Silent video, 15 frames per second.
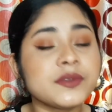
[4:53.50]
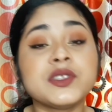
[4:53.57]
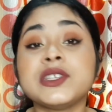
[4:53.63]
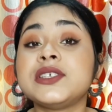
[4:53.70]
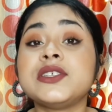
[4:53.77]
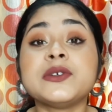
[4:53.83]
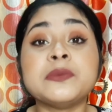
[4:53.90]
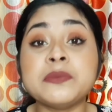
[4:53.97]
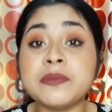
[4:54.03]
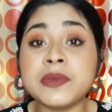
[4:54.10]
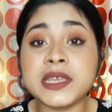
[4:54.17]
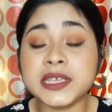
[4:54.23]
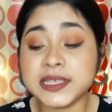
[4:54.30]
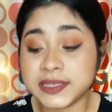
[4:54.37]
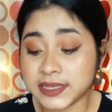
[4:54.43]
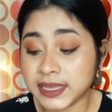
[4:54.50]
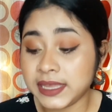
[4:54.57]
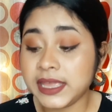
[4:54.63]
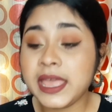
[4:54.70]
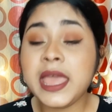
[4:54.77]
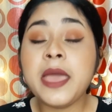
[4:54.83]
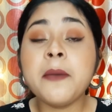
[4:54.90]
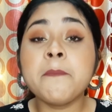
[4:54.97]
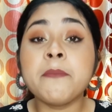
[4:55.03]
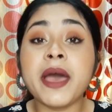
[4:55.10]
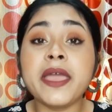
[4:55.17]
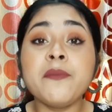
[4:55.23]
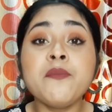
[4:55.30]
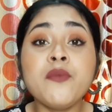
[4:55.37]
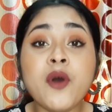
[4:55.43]
just amazing.
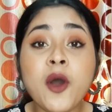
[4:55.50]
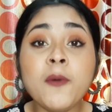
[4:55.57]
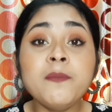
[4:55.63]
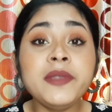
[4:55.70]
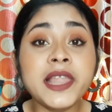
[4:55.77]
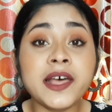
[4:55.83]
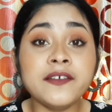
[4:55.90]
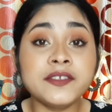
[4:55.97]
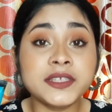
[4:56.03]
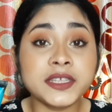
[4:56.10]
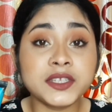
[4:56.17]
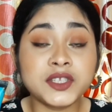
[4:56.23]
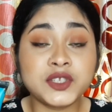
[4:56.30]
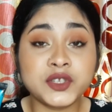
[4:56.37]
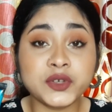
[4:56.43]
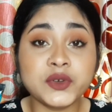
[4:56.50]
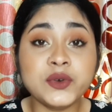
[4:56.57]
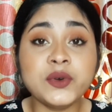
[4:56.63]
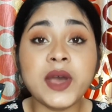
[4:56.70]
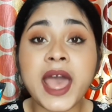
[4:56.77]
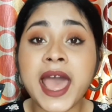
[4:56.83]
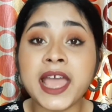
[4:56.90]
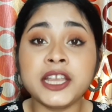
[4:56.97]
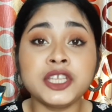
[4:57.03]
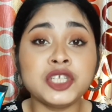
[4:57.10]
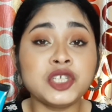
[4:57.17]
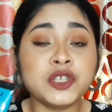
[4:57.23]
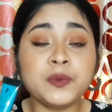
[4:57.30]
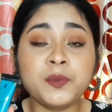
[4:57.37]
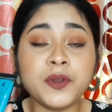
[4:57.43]
My mom loves it too, and
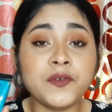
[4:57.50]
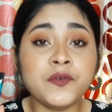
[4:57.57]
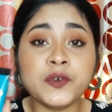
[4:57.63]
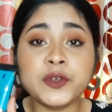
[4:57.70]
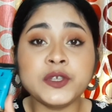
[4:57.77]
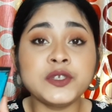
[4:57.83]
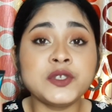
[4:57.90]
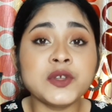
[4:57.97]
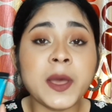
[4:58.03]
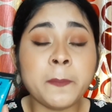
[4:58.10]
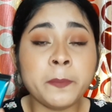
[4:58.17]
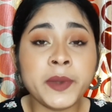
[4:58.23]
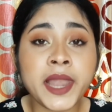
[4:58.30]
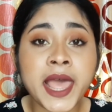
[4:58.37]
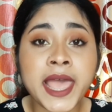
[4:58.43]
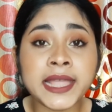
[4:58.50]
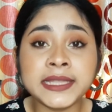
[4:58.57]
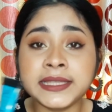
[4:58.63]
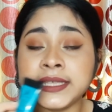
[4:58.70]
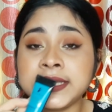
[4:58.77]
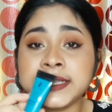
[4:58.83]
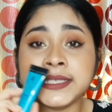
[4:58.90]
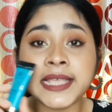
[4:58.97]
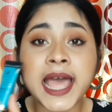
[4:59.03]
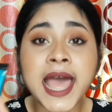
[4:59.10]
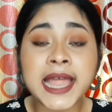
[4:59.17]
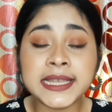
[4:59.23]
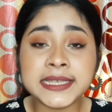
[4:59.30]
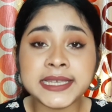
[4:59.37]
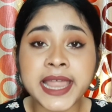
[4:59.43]
she prefers to apply these
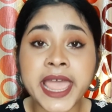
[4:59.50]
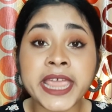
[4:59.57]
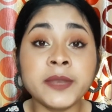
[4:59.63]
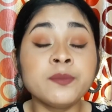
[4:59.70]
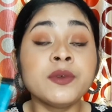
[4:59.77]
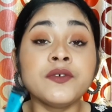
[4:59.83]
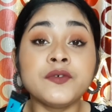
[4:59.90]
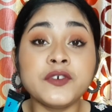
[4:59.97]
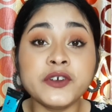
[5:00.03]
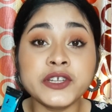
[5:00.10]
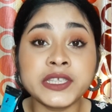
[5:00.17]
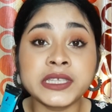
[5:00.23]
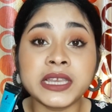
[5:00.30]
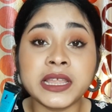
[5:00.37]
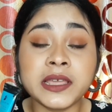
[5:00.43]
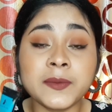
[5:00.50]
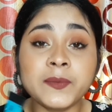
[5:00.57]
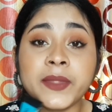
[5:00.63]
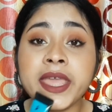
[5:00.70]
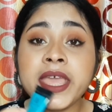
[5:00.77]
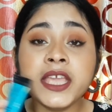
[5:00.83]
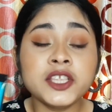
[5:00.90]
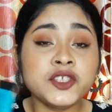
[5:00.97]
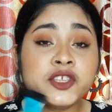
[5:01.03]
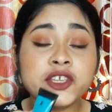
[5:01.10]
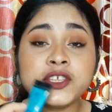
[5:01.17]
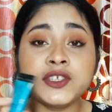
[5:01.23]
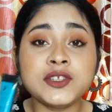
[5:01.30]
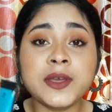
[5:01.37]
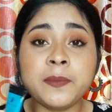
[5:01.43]
at night before sleep,
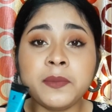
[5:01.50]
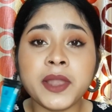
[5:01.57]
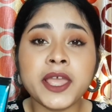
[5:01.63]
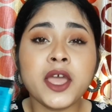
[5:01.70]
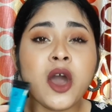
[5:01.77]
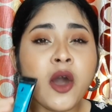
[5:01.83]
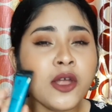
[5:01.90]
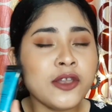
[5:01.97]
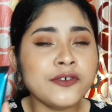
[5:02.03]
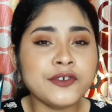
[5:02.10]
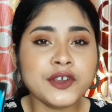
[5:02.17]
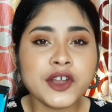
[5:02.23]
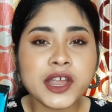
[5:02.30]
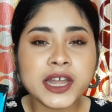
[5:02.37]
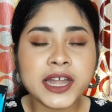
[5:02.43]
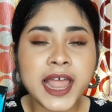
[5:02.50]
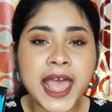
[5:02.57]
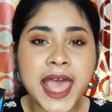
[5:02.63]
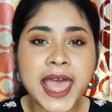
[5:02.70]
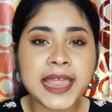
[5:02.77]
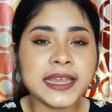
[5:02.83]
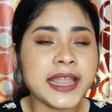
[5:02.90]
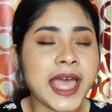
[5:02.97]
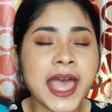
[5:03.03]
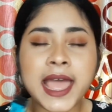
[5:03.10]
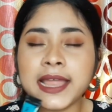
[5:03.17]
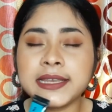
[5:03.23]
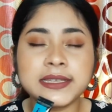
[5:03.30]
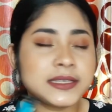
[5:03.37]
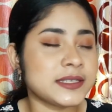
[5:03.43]
just to apply all over her hand
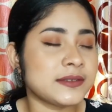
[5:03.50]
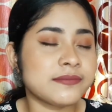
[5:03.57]
and